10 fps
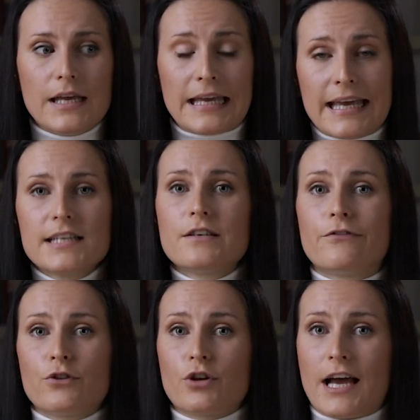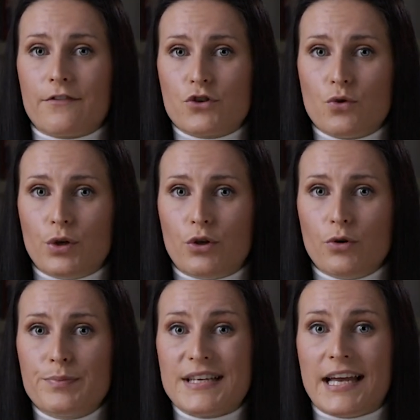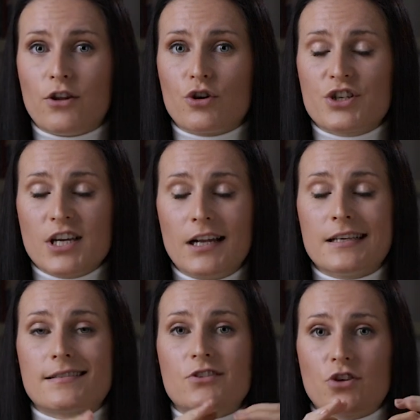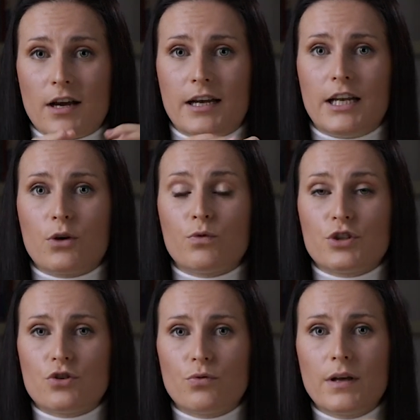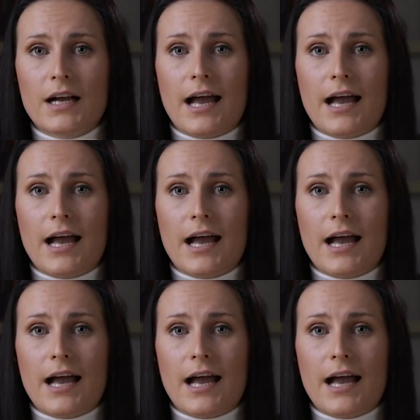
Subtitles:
In case if you don't have Chewy Tubes and your child is struggling with chewing,